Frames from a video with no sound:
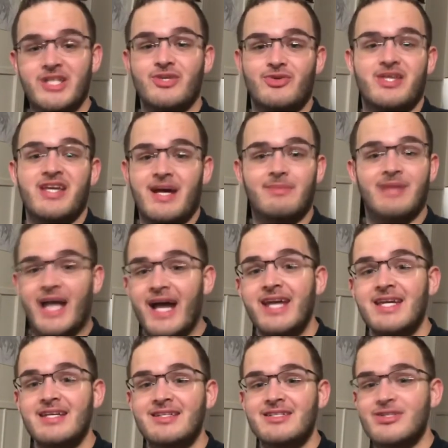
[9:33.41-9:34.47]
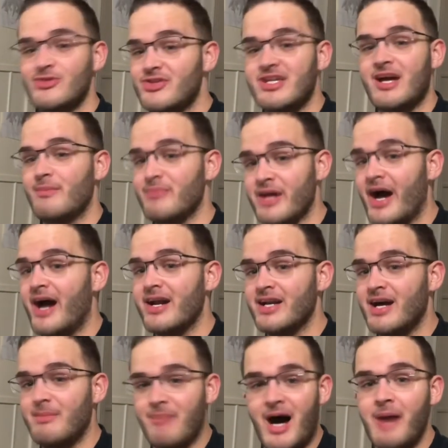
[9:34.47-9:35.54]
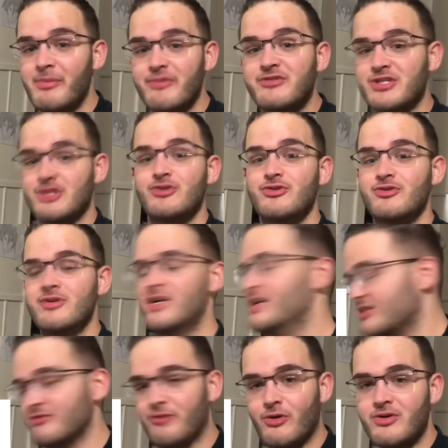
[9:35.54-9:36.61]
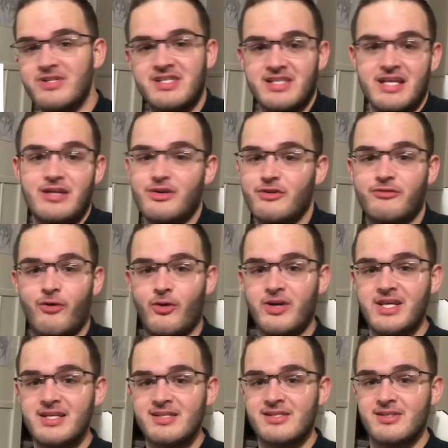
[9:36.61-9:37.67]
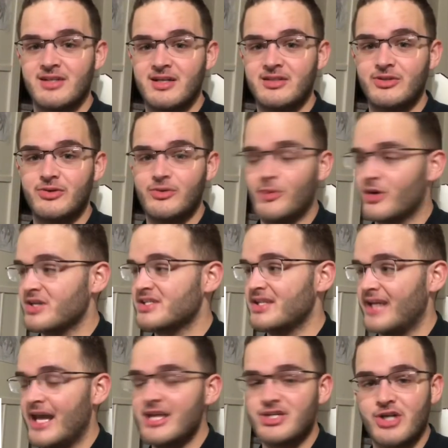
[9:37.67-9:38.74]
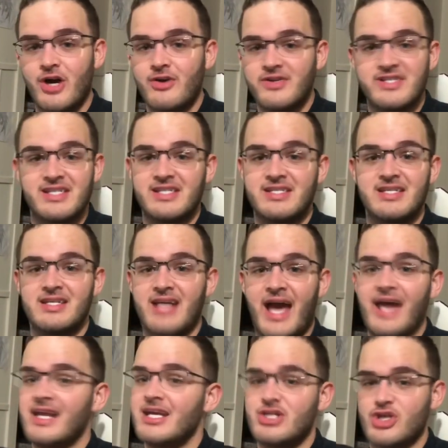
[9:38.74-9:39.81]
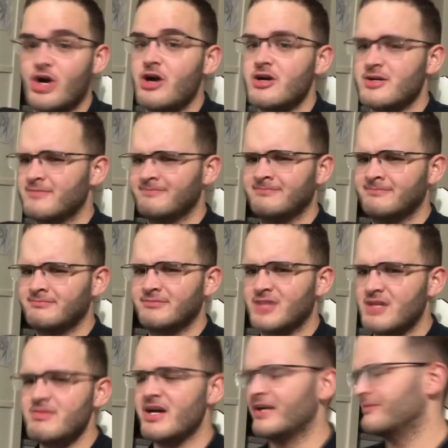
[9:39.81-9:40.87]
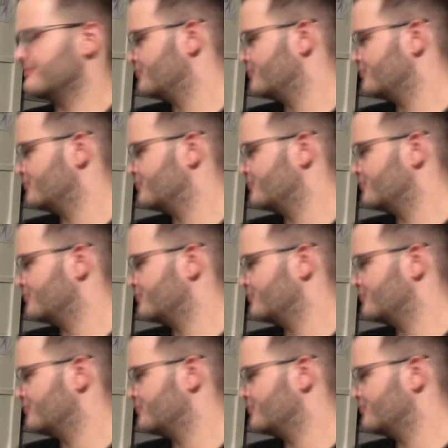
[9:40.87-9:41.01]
do you think I'm lying? Do you think I'm not a mom of two, divorced in her 40s? Who works at HR assistant at HR? Come on,